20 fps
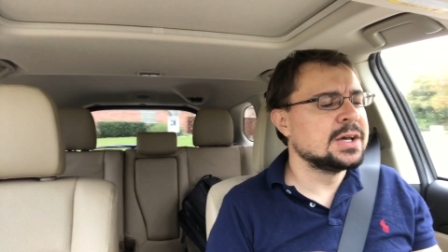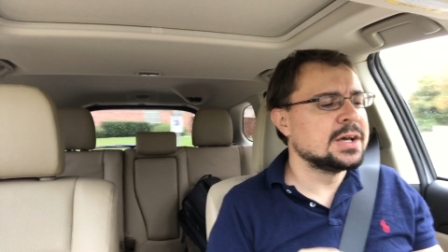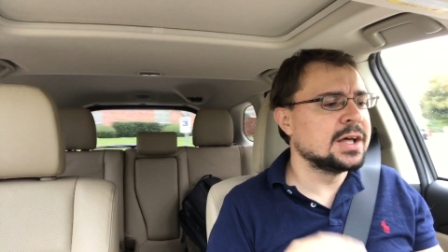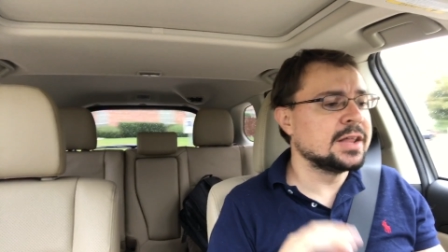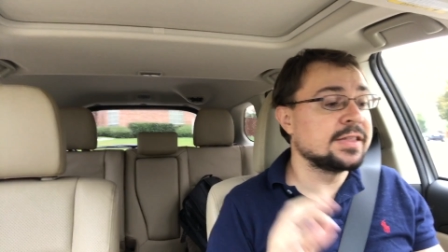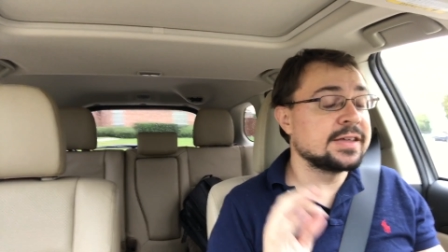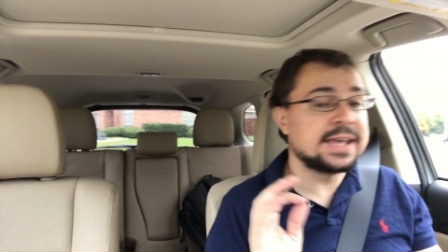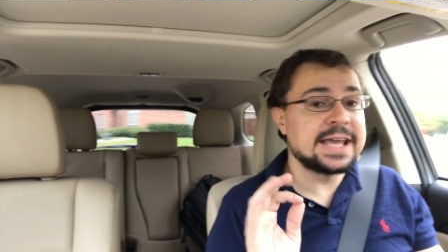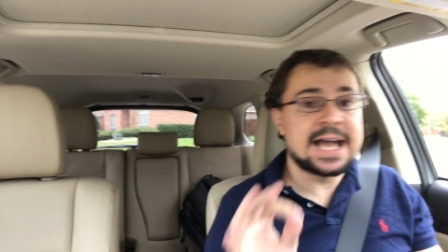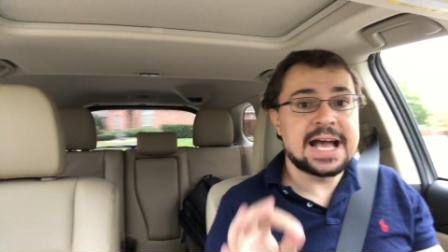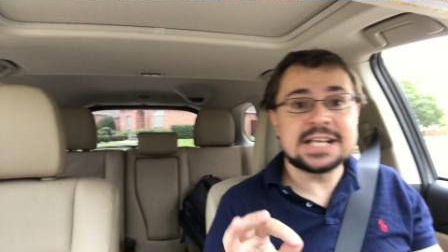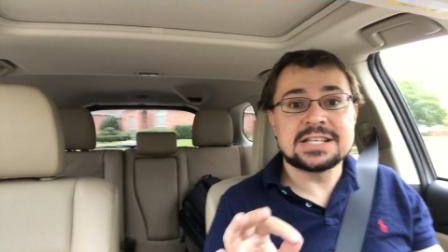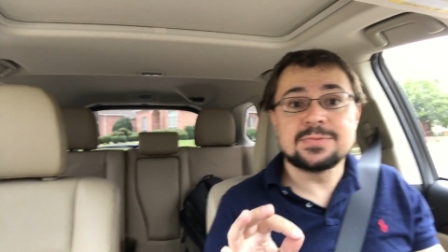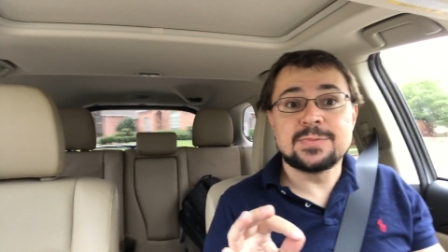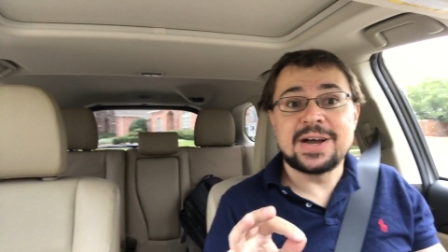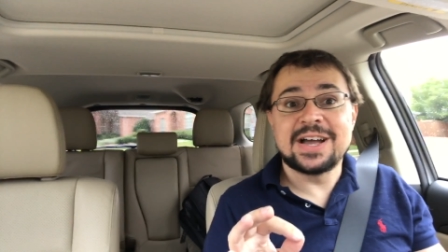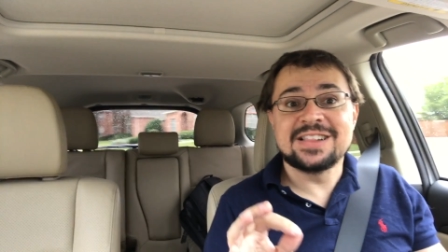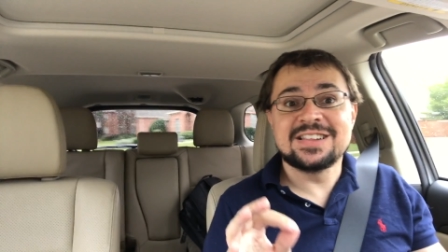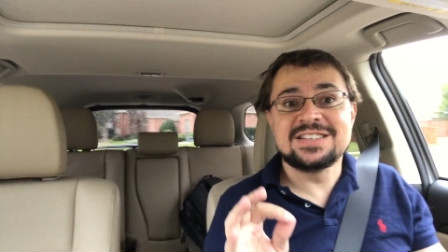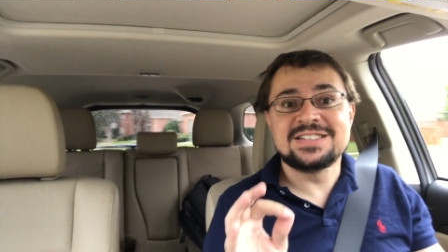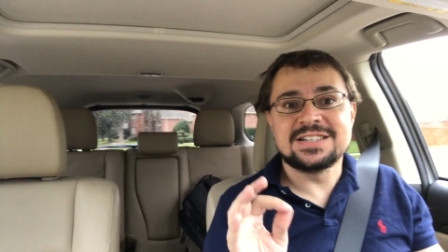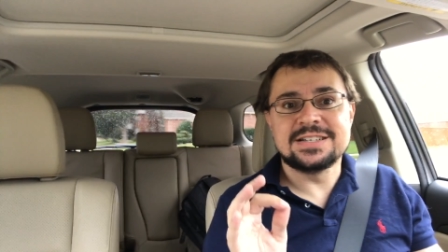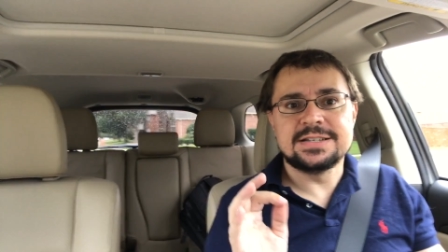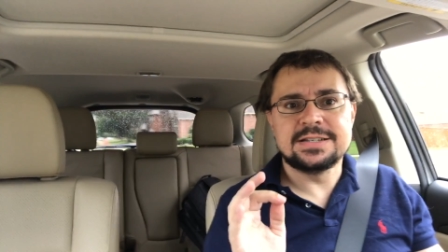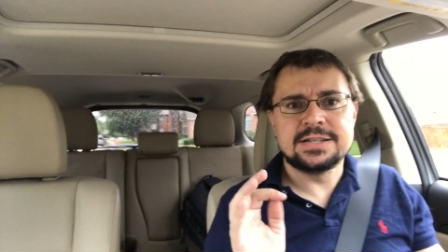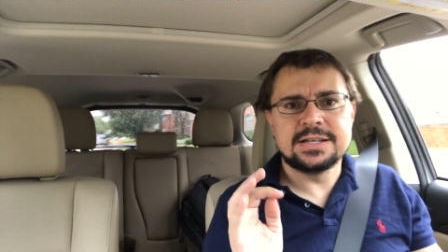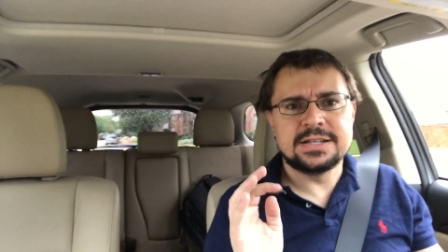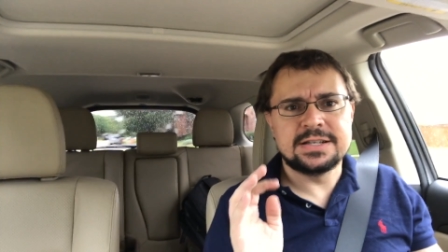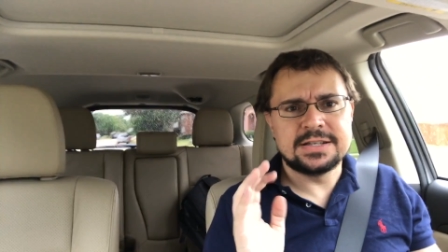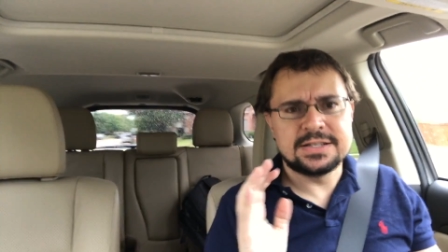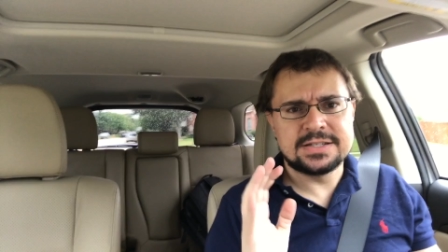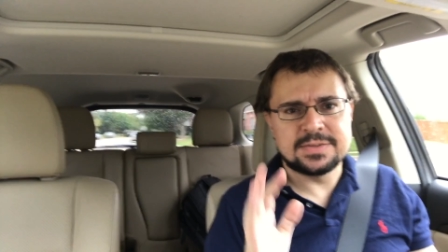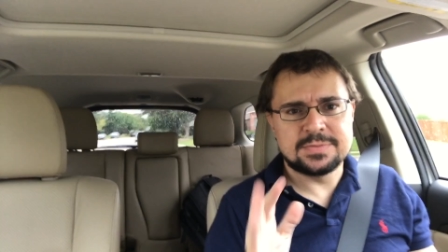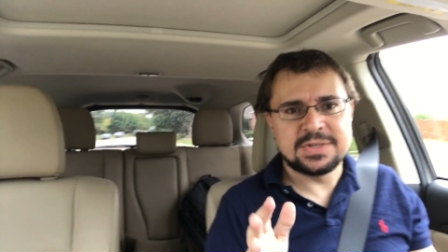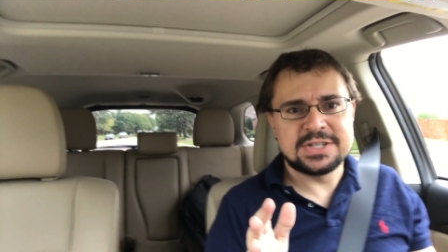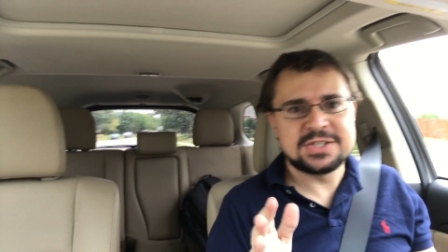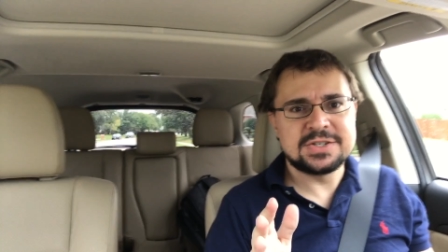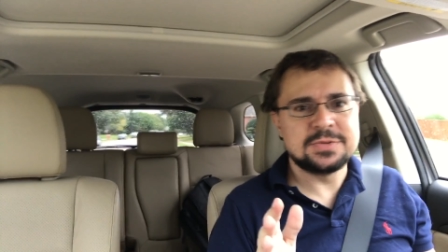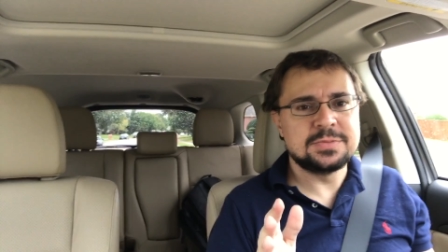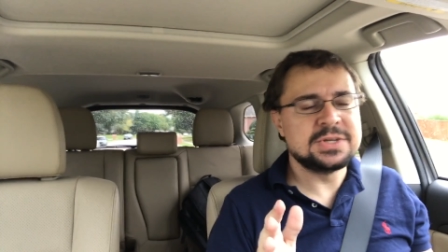The gas mileage, it is a
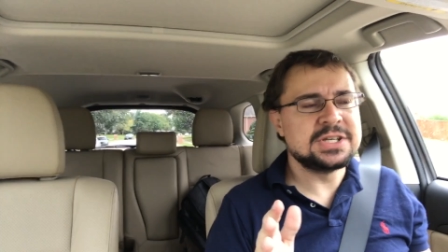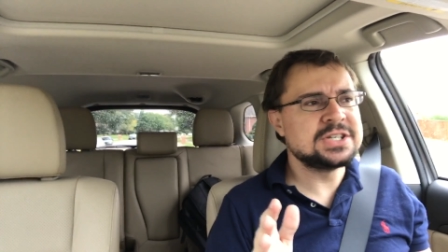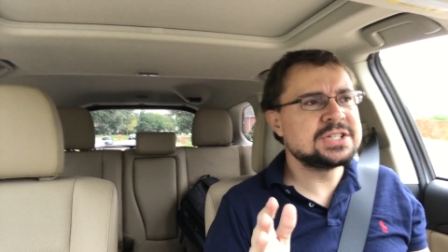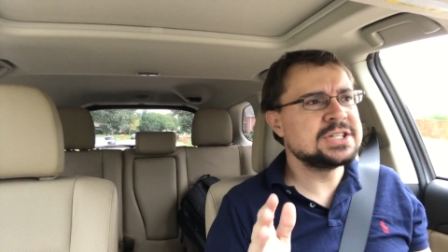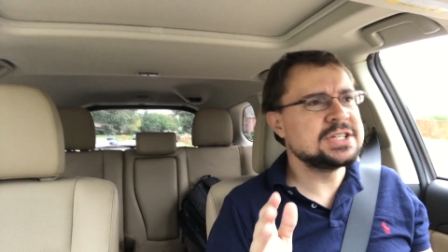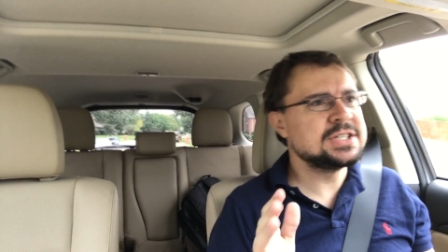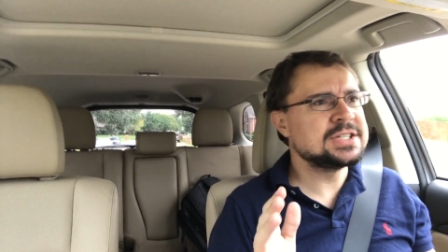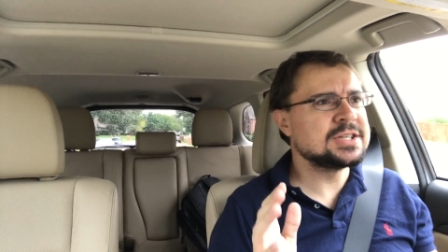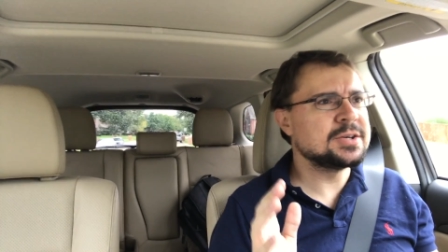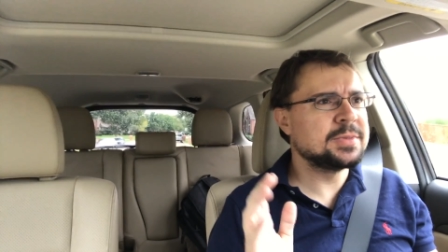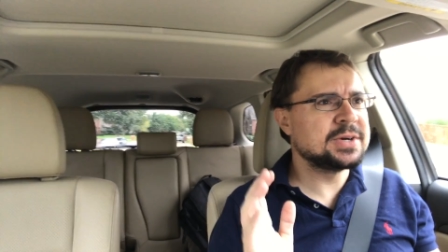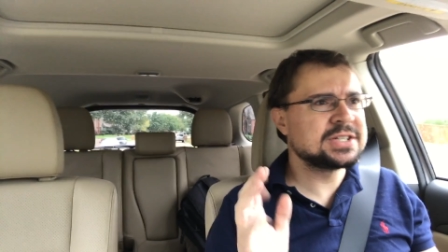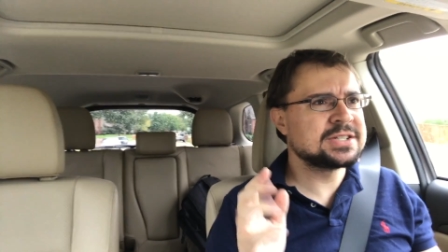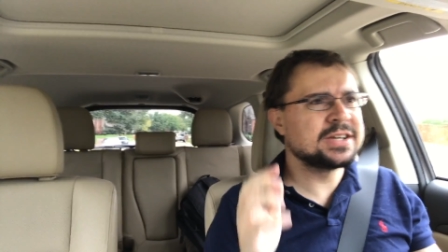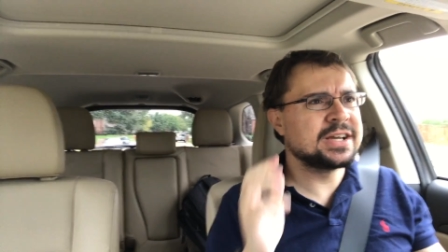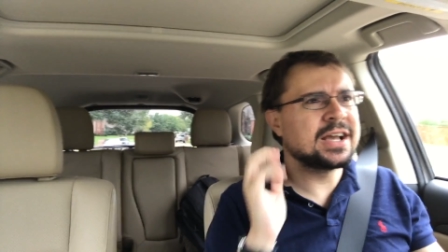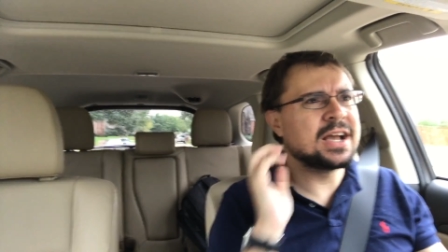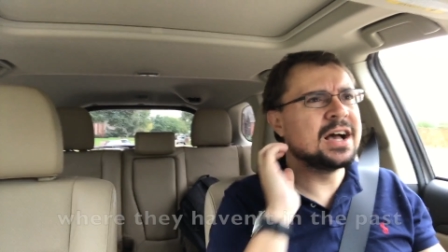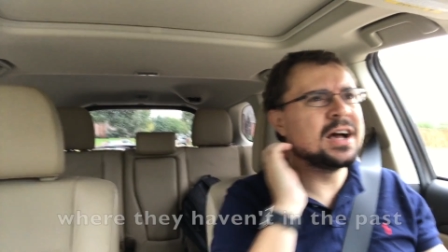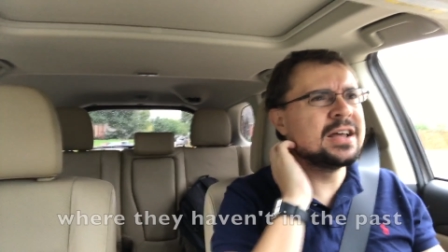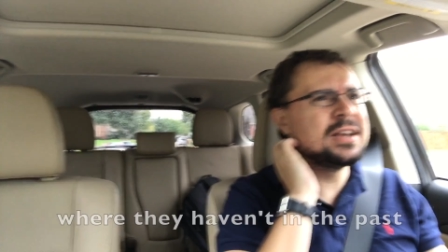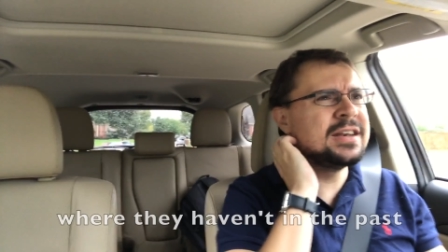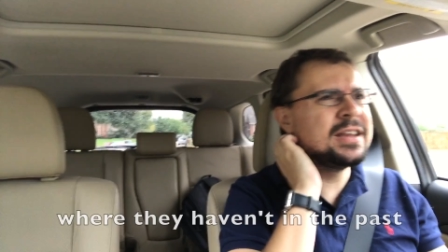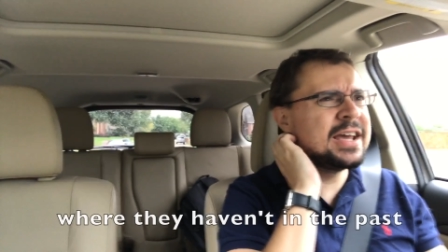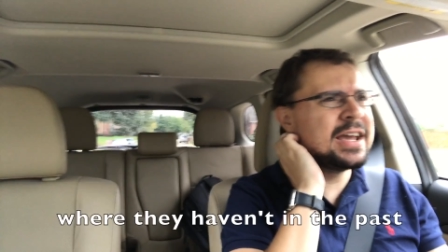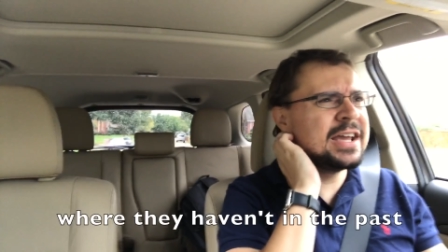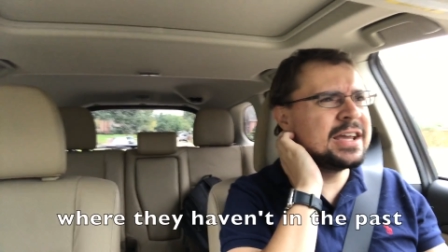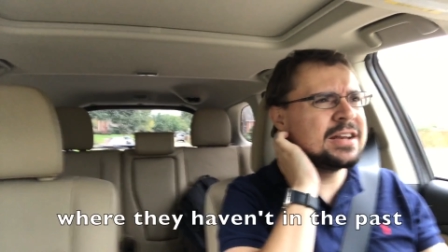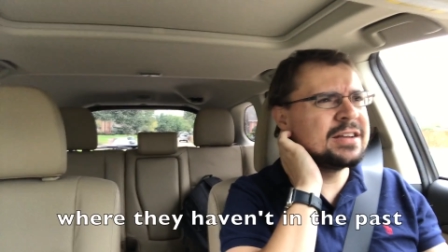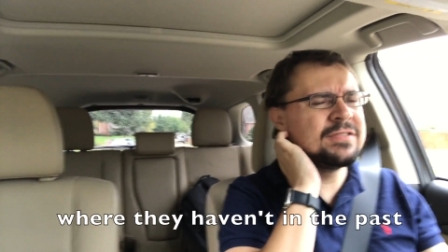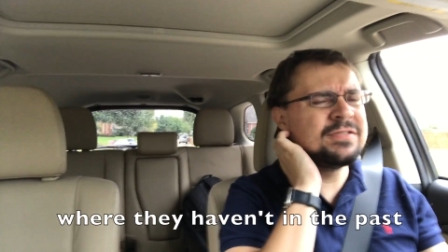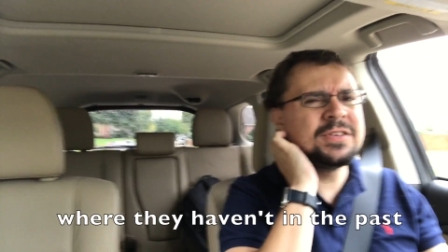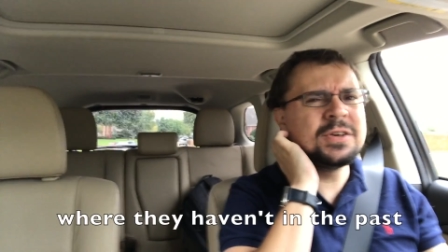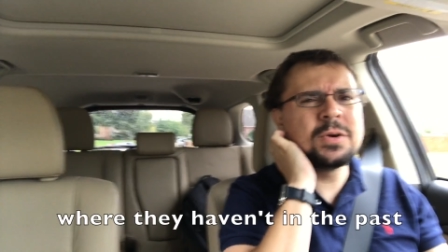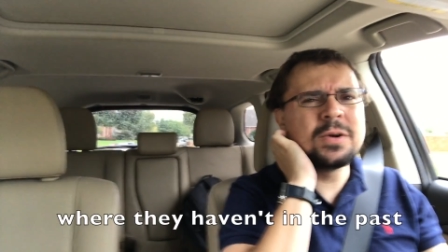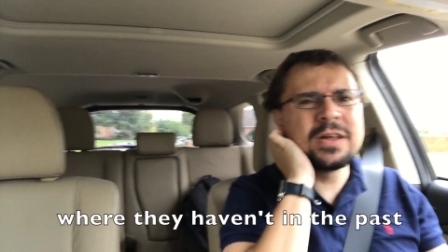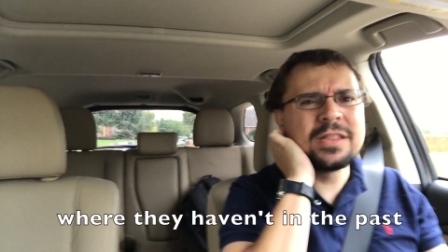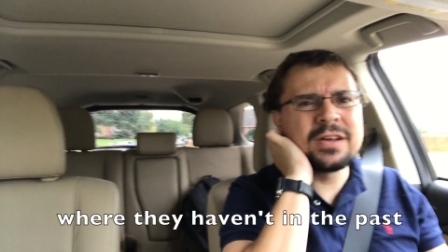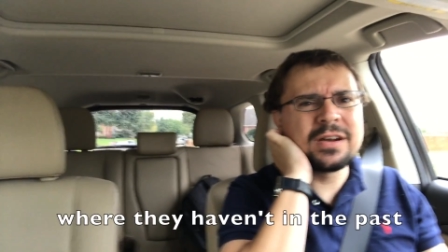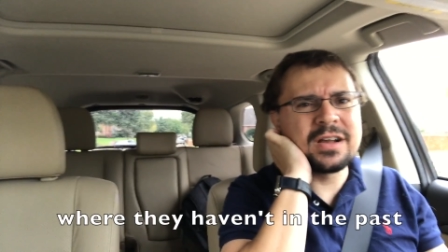Mitsubishi, so much like Hyundai and a
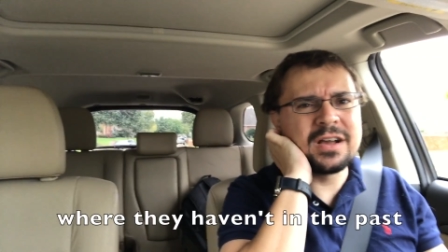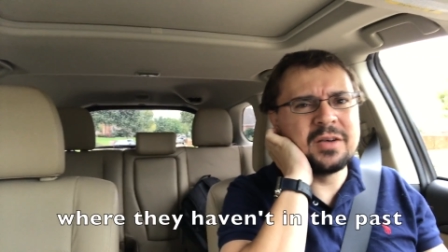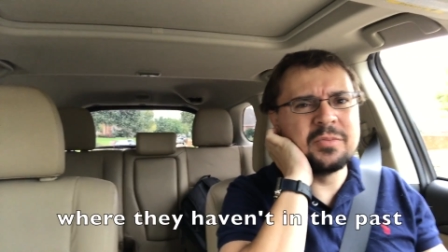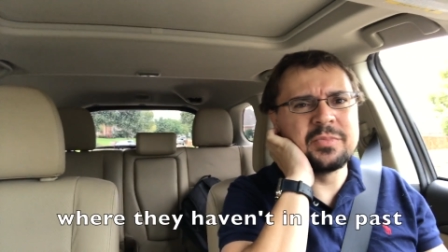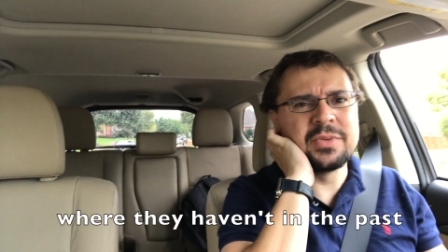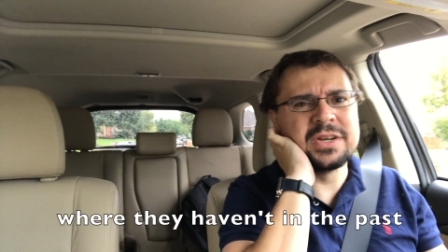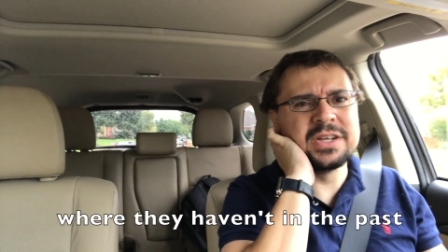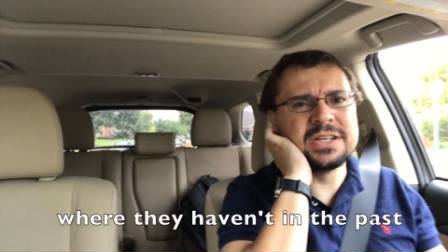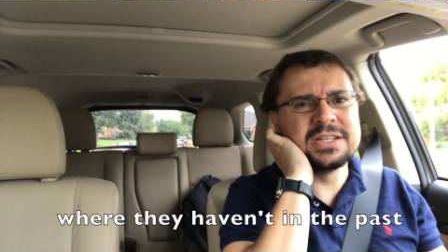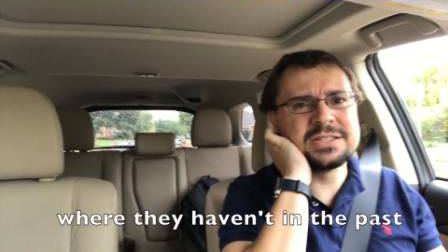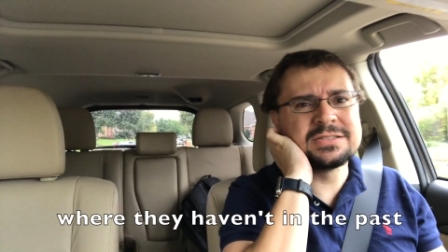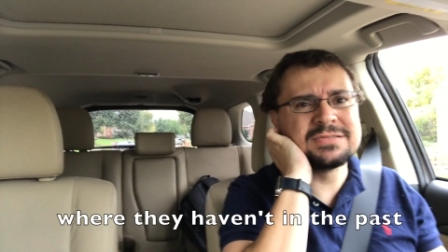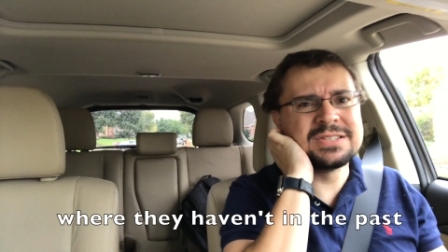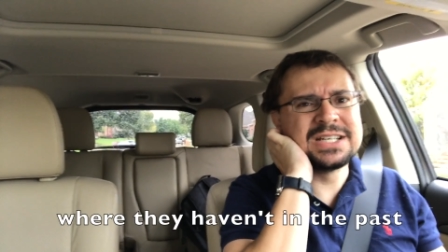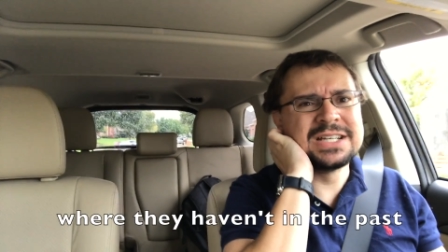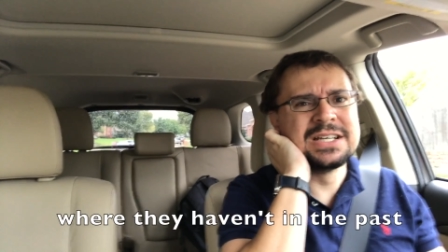few other companies,